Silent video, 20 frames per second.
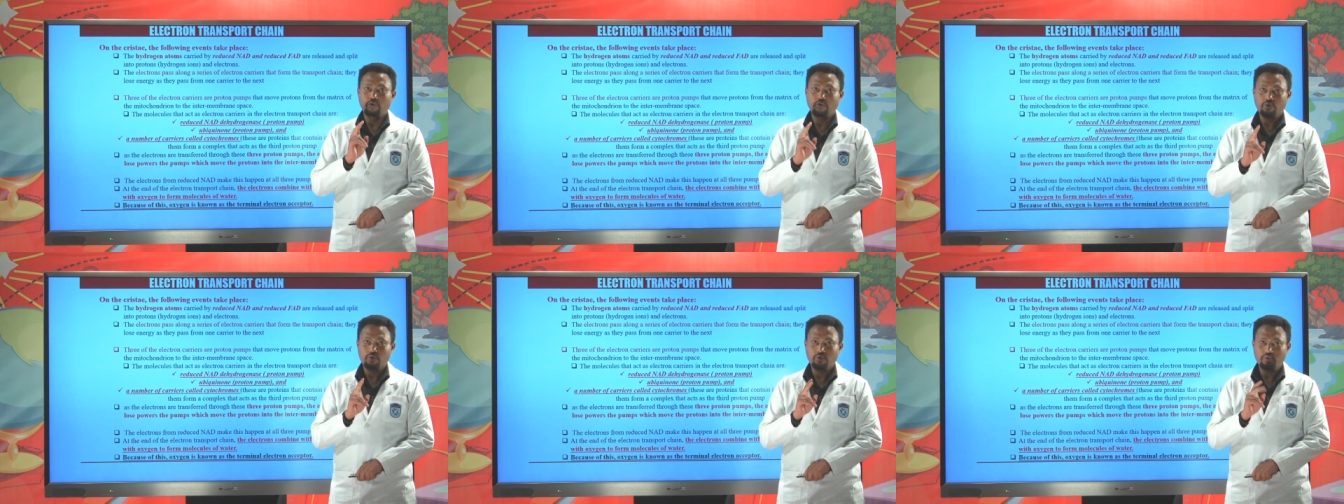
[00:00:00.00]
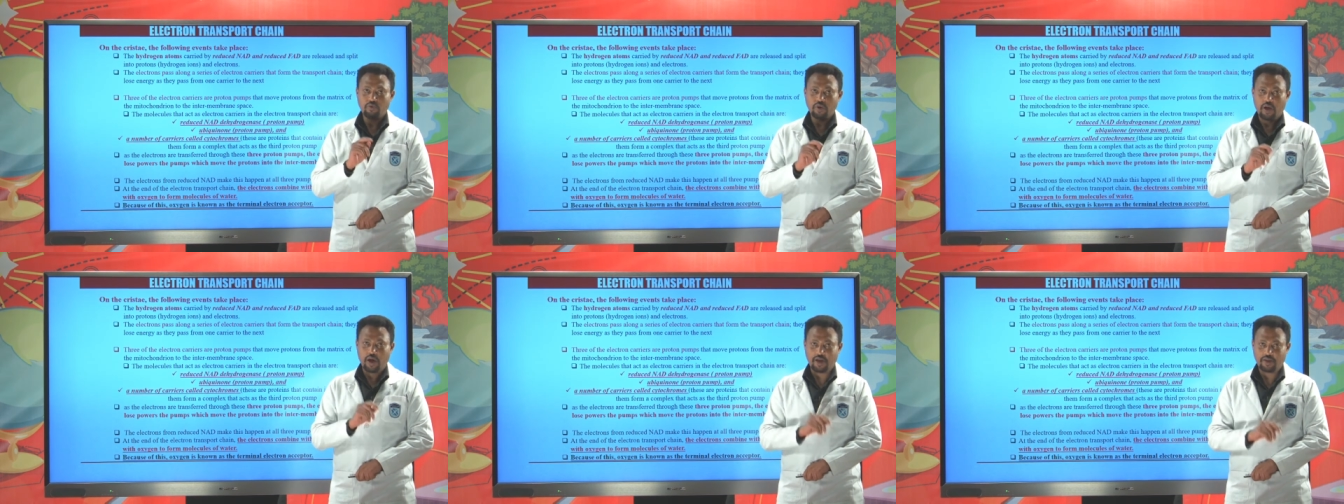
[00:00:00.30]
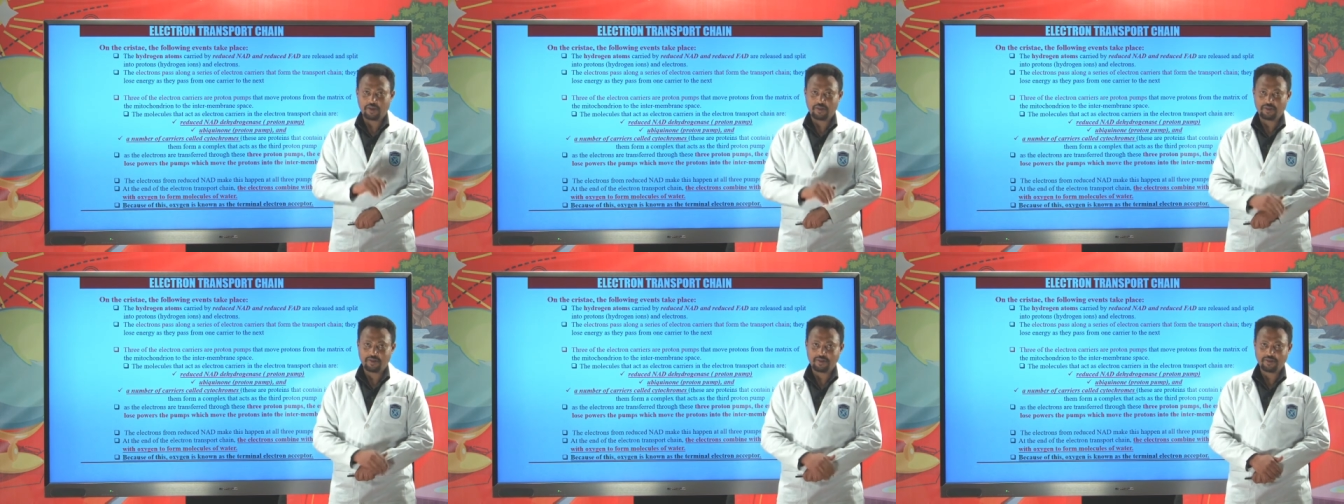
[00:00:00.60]
2
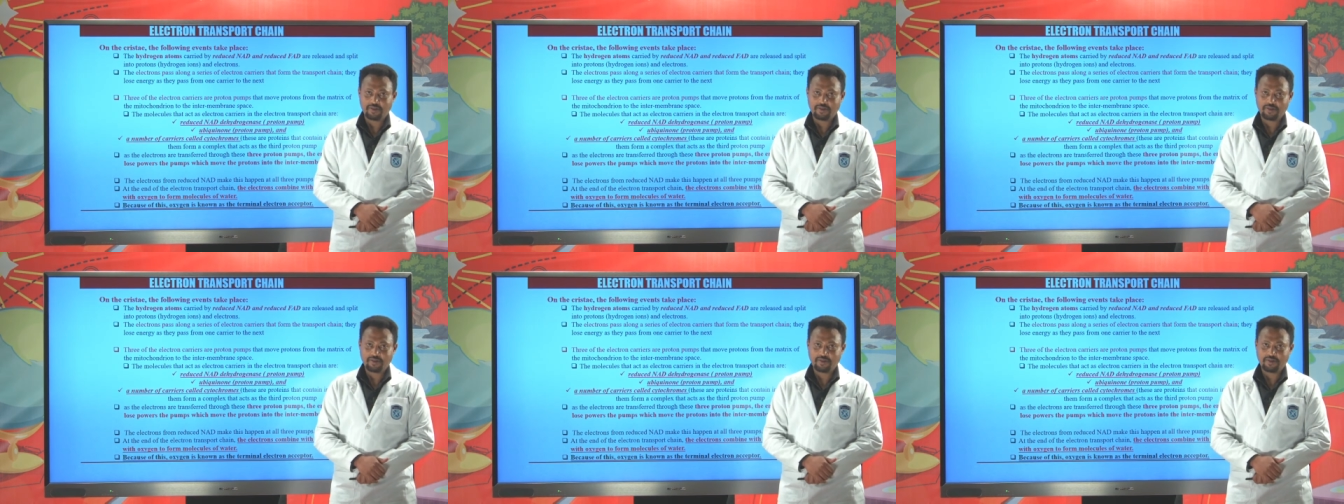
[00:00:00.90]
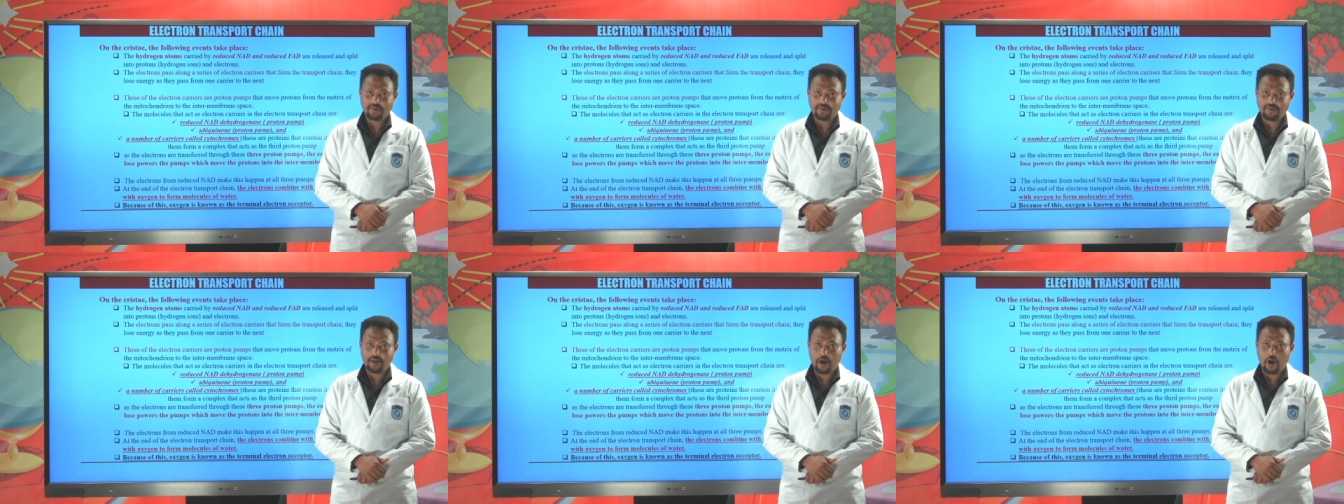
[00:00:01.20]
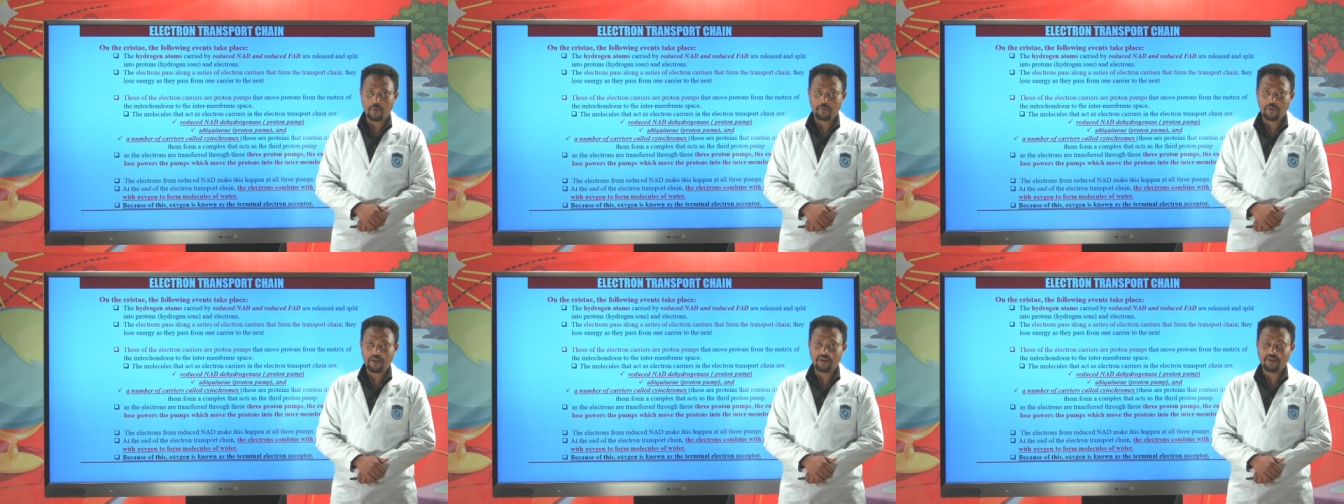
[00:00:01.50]
NAD. How
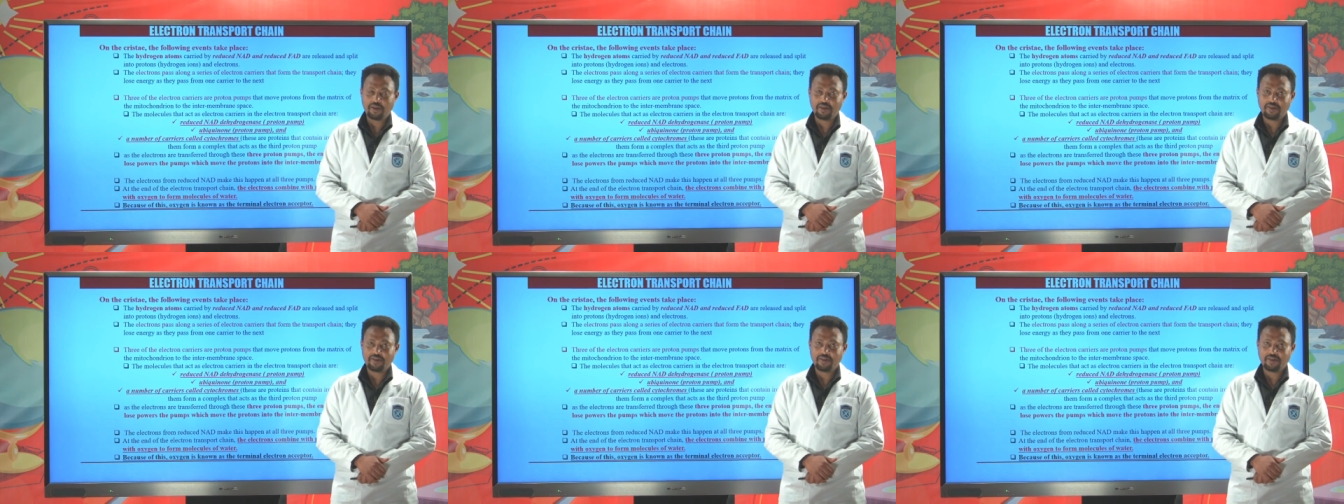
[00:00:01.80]
many?